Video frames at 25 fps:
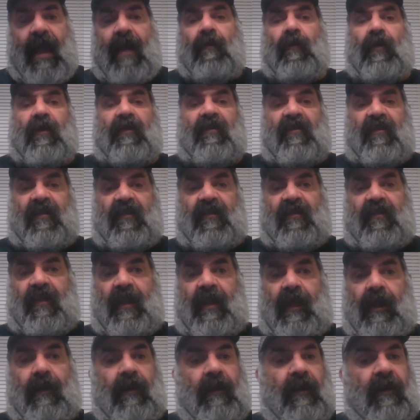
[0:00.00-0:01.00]
had one since
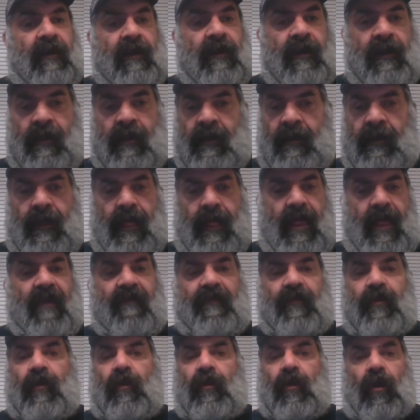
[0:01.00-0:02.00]
then.
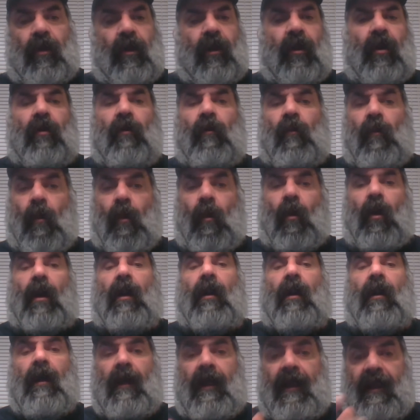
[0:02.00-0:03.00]
If you're going to go to
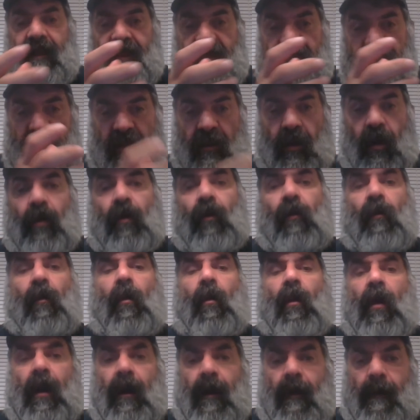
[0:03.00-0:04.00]
war, go to
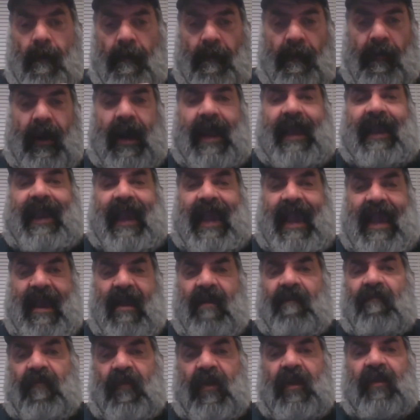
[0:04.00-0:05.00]
war, break
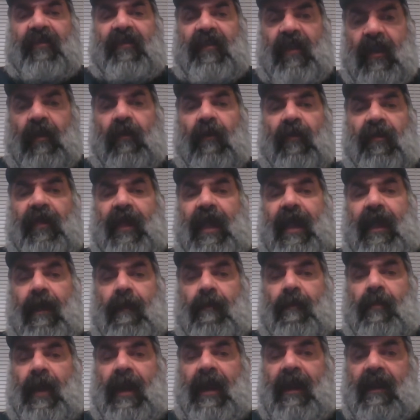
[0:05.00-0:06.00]
every single
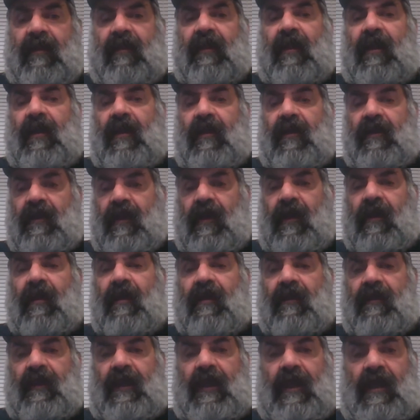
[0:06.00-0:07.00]
thing, and break the
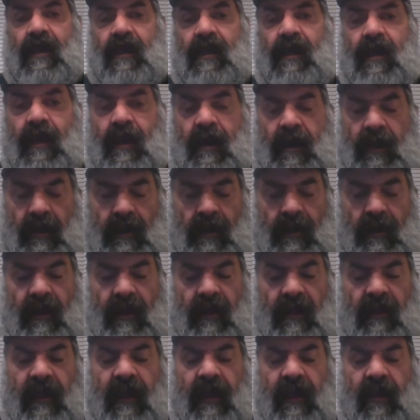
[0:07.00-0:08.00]
the the
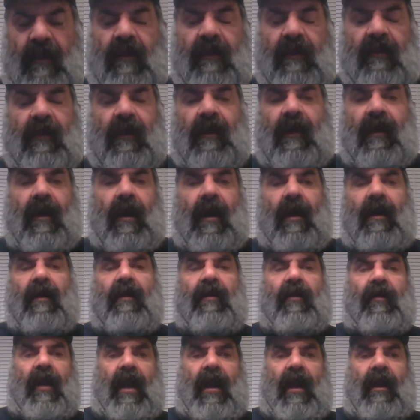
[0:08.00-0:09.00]
the the
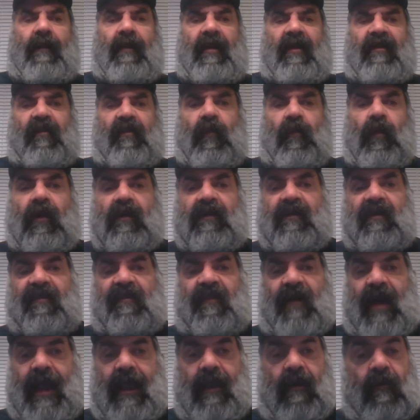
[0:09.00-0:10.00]
your enemy's will to
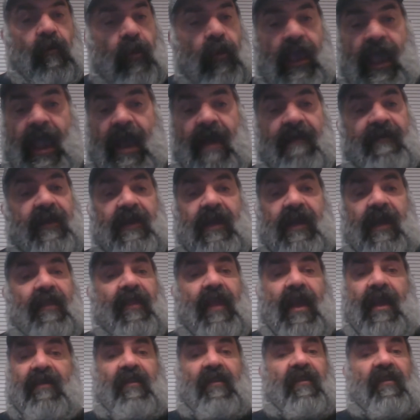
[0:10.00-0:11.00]
fight. We haven't
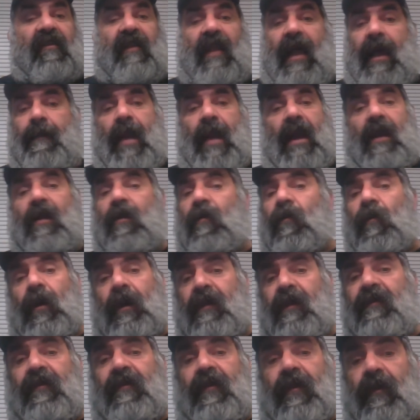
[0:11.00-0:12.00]
done that since linebacker
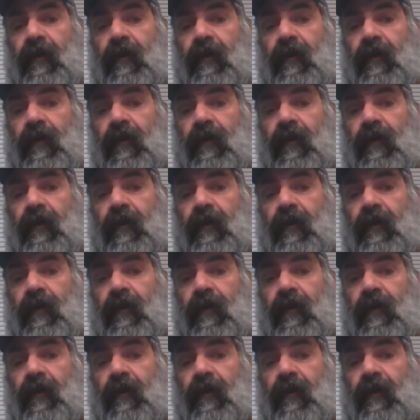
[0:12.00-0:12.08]
one and